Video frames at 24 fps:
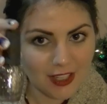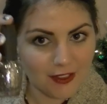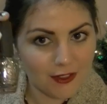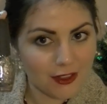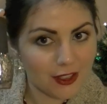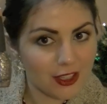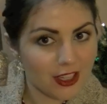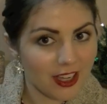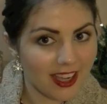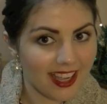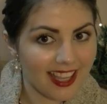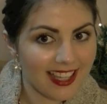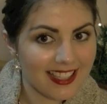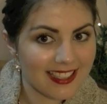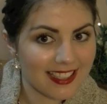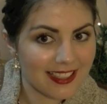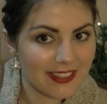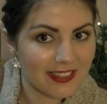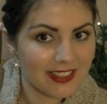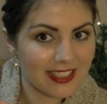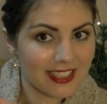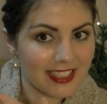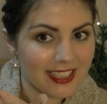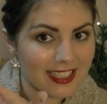If you guys
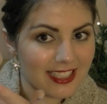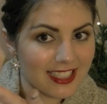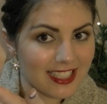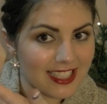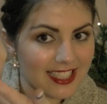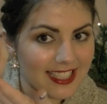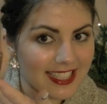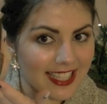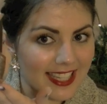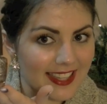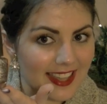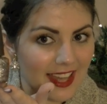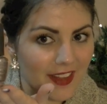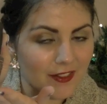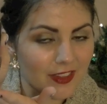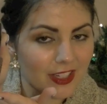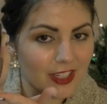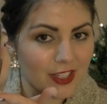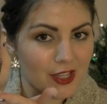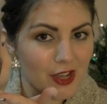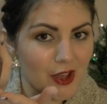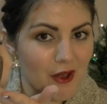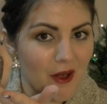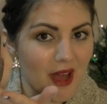didn't see that
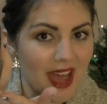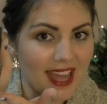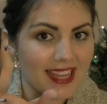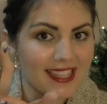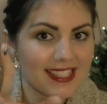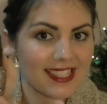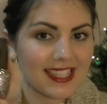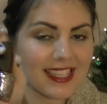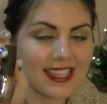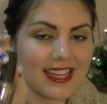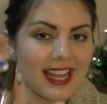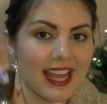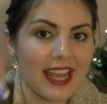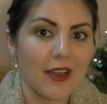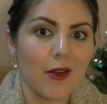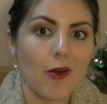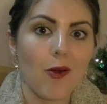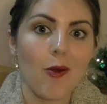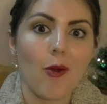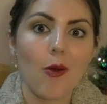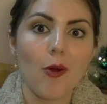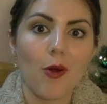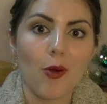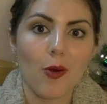video, I did a
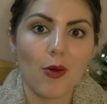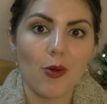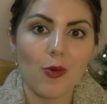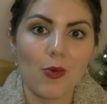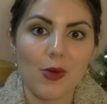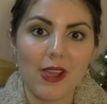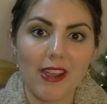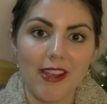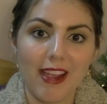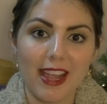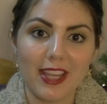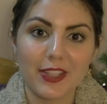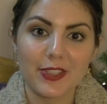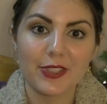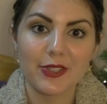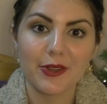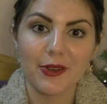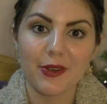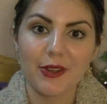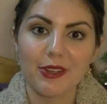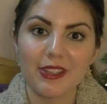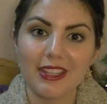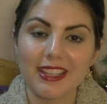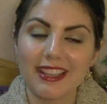haul where I
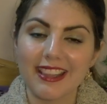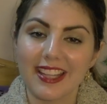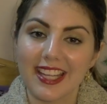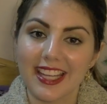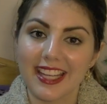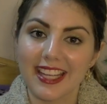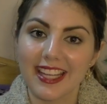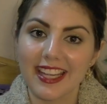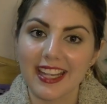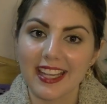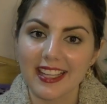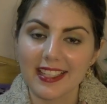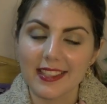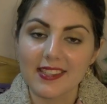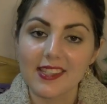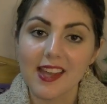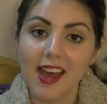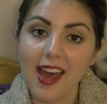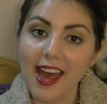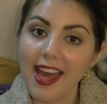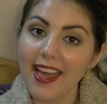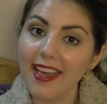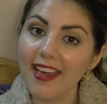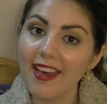showed the
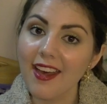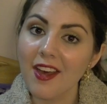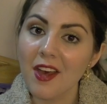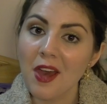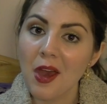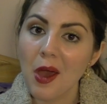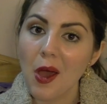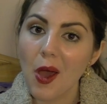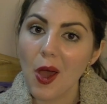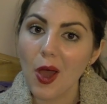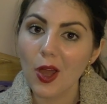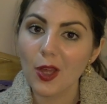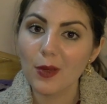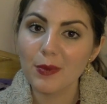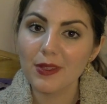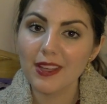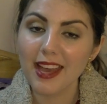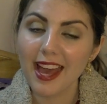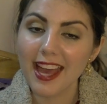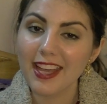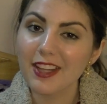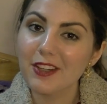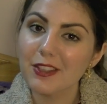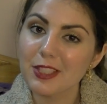entire
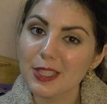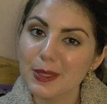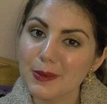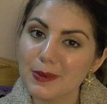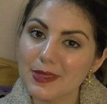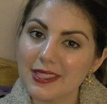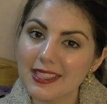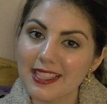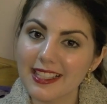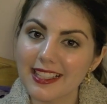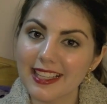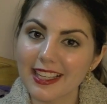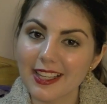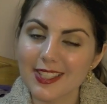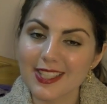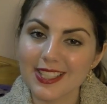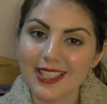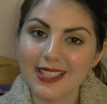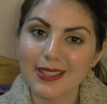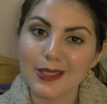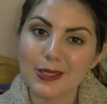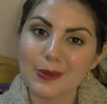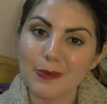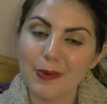OPI Christmas
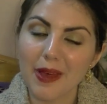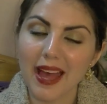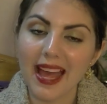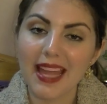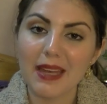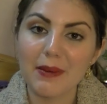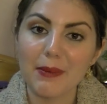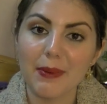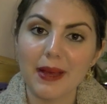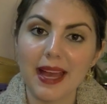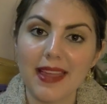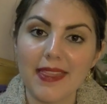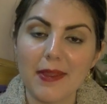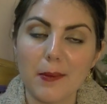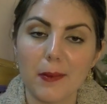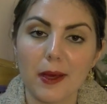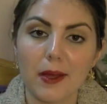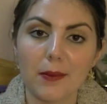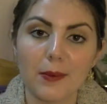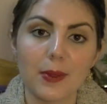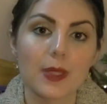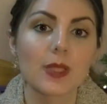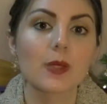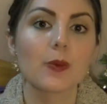collection inspired by the
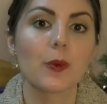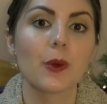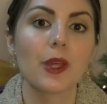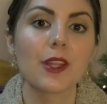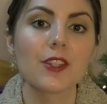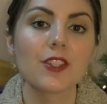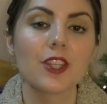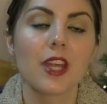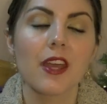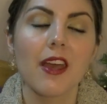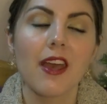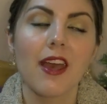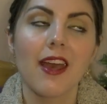Muppets, which,